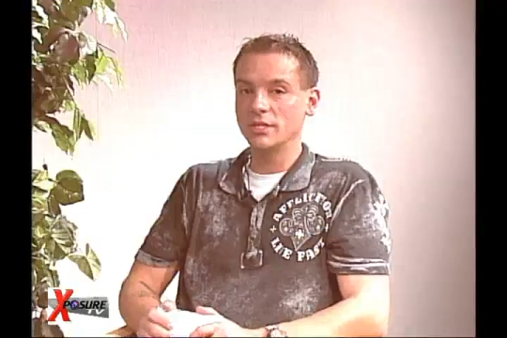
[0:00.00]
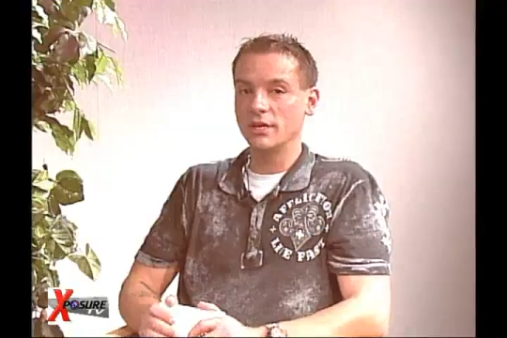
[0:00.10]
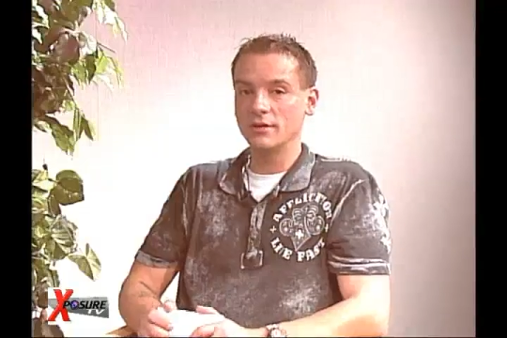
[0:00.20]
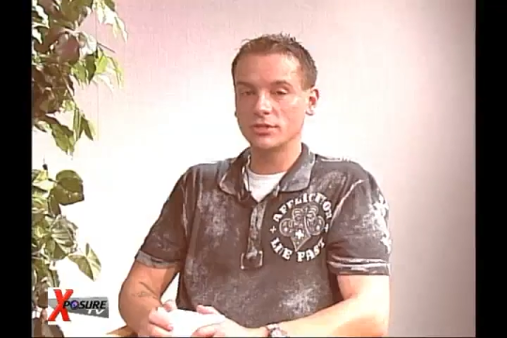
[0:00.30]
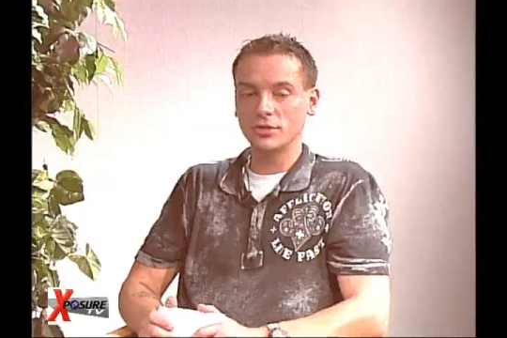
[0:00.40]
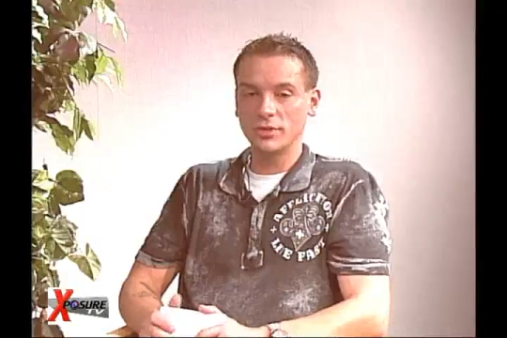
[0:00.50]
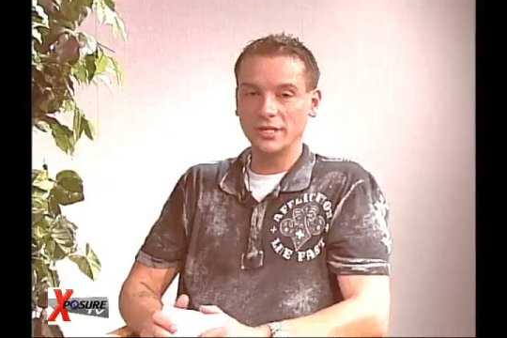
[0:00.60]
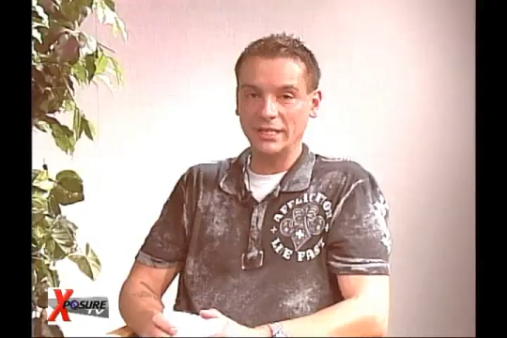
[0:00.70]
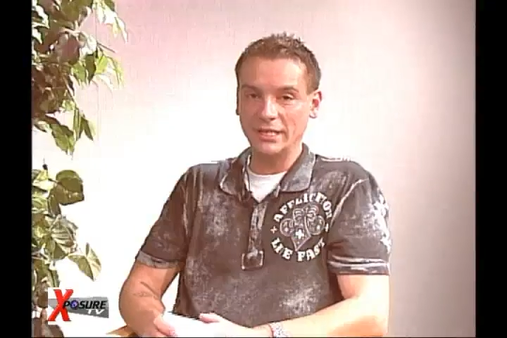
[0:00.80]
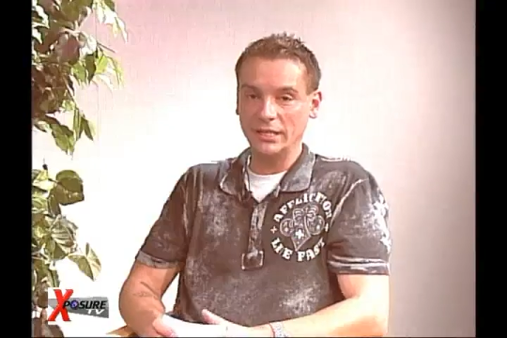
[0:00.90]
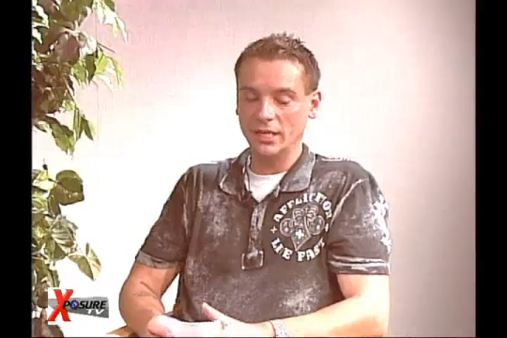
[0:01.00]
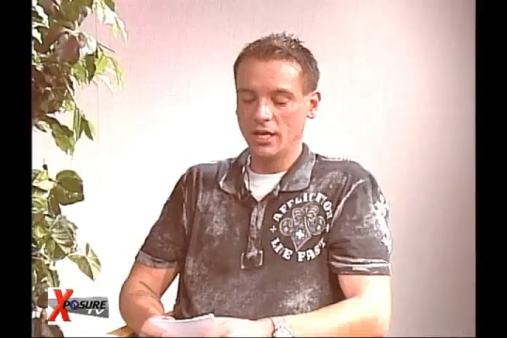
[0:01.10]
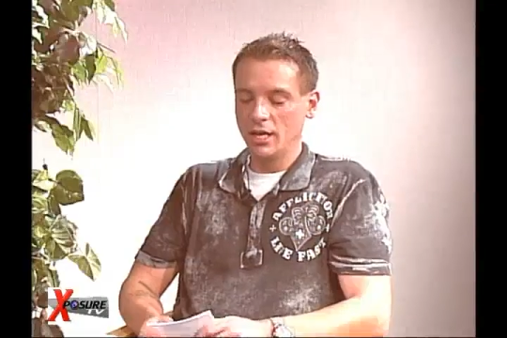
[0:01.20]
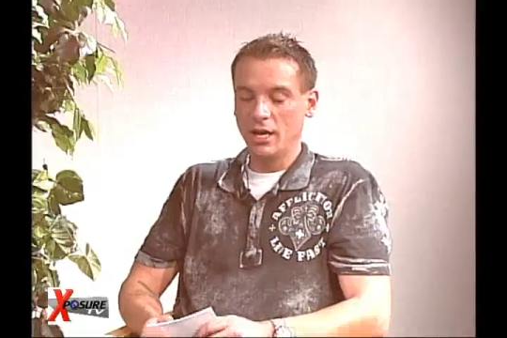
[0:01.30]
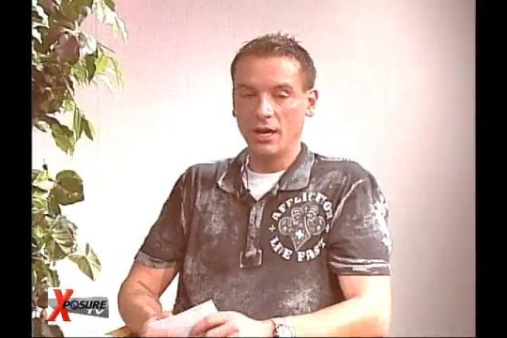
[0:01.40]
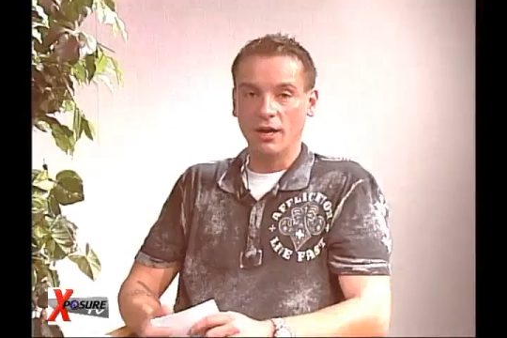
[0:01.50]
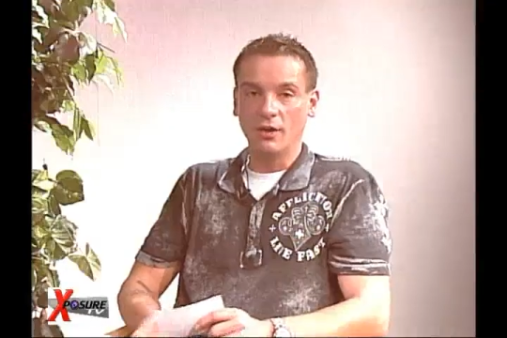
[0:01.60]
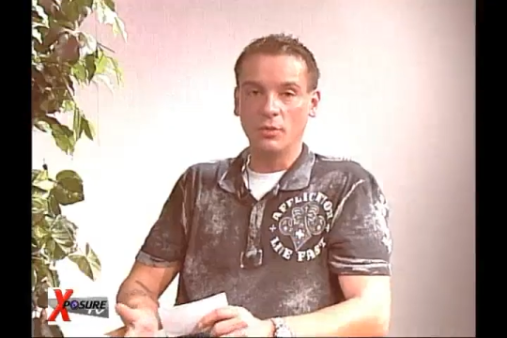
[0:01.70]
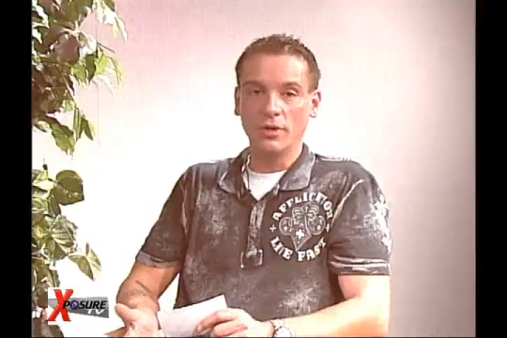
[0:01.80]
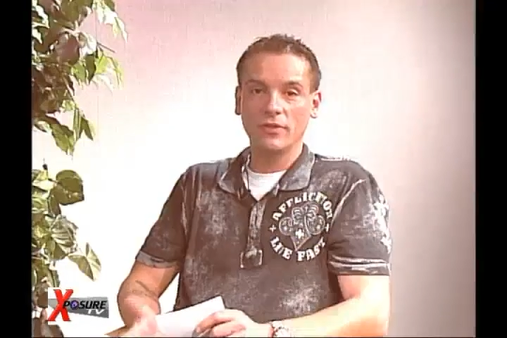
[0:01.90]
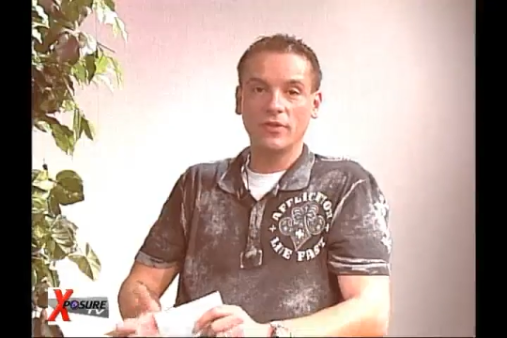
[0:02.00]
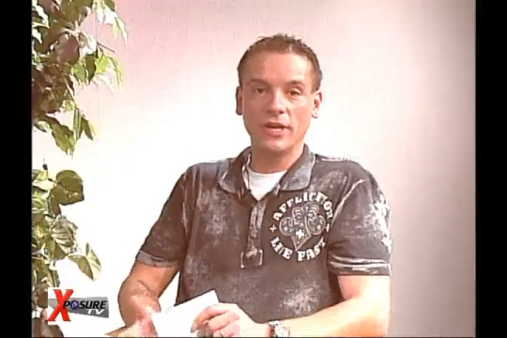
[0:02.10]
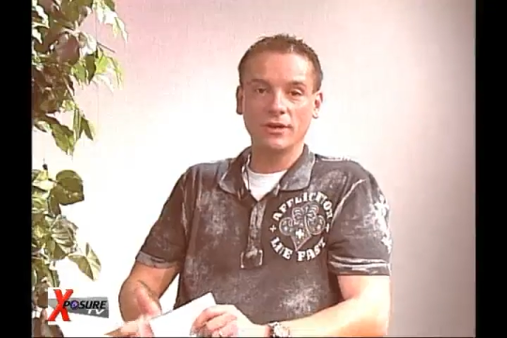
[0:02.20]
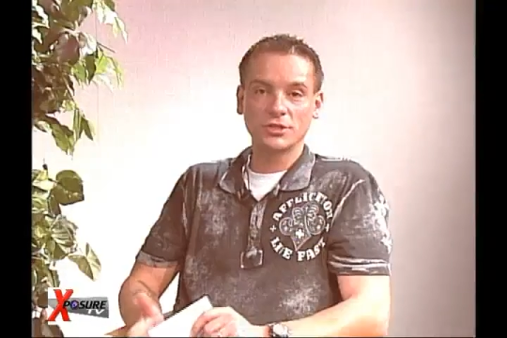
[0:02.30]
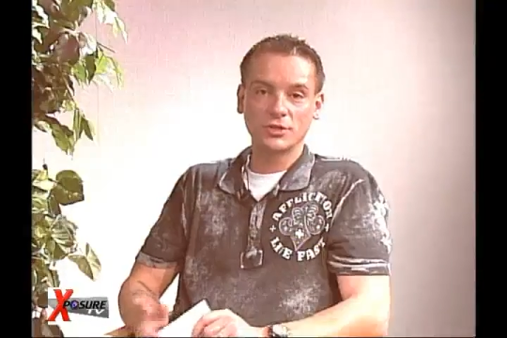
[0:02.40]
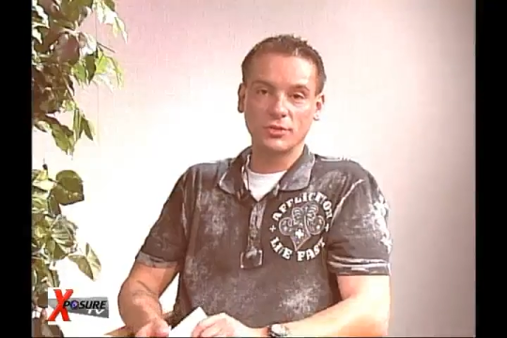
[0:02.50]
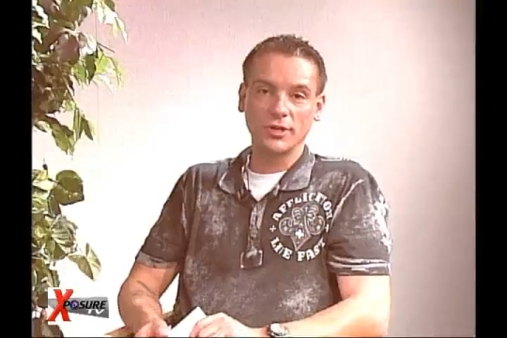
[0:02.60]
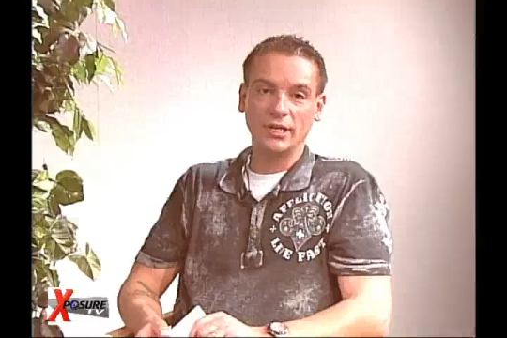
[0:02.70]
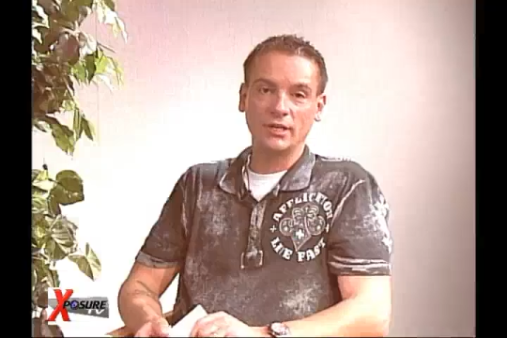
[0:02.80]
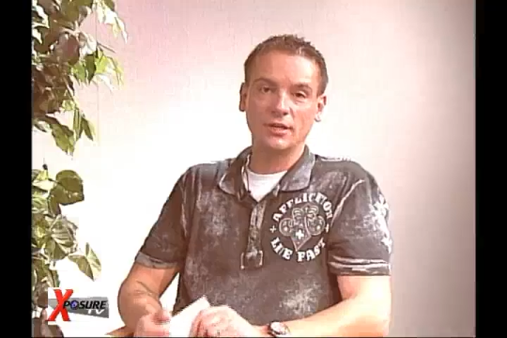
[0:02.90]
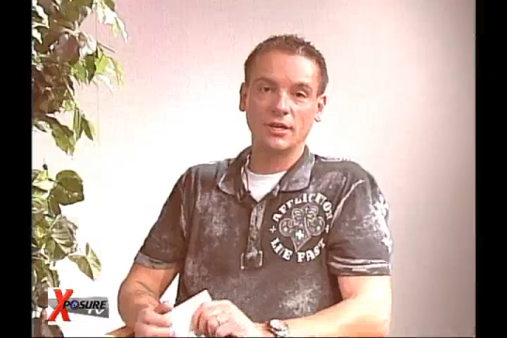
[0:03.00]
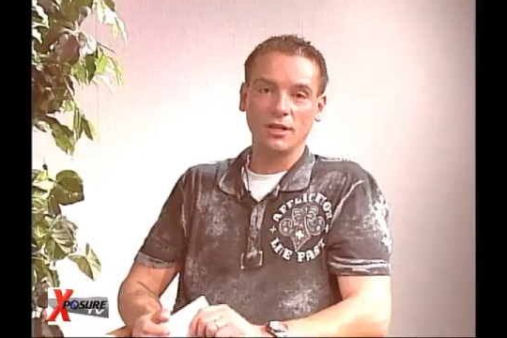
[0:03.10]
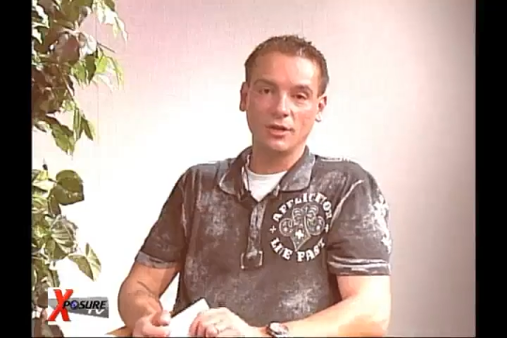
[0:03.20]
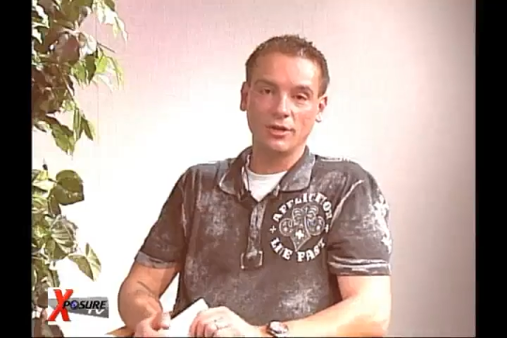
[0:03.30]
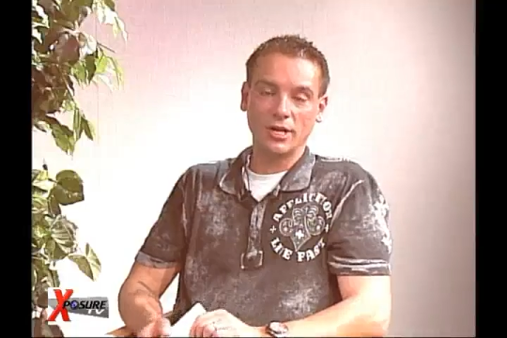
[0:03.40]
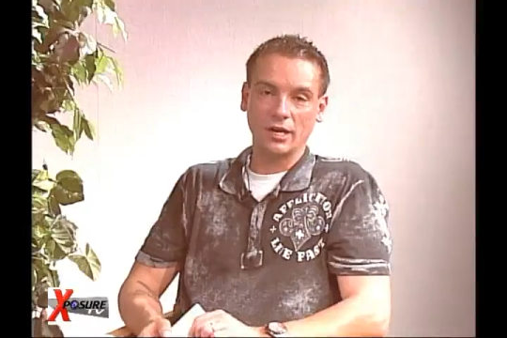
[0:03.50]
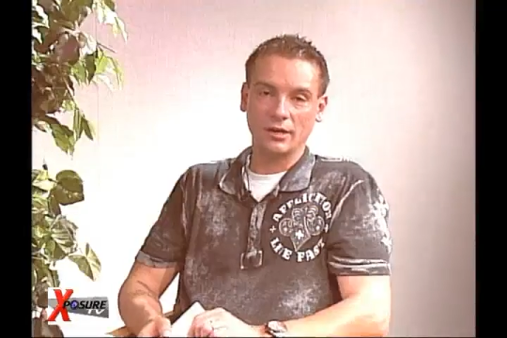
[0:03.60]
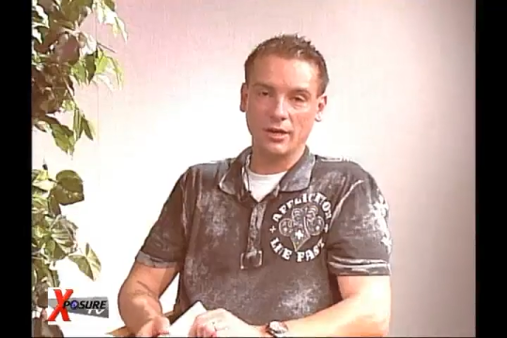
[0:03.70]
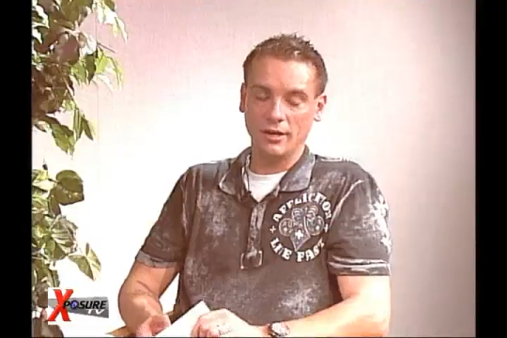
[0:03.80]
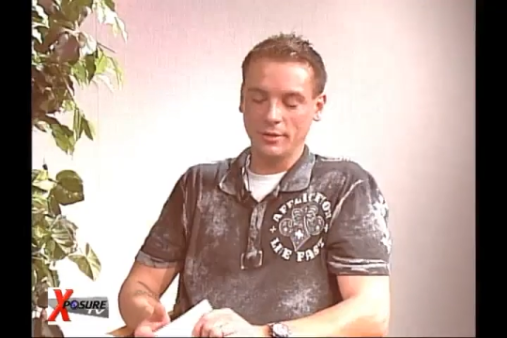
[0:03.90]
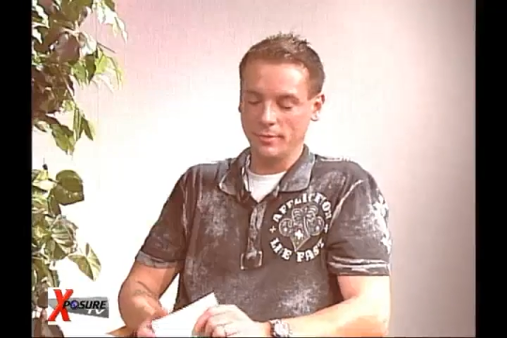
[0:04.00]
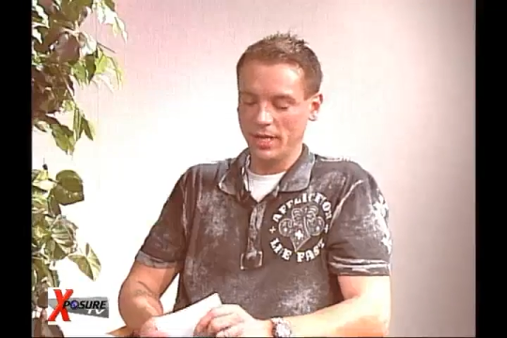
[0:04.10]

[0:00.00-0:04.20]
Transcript: Lsheriealert Dean with the Lsheriealert.com.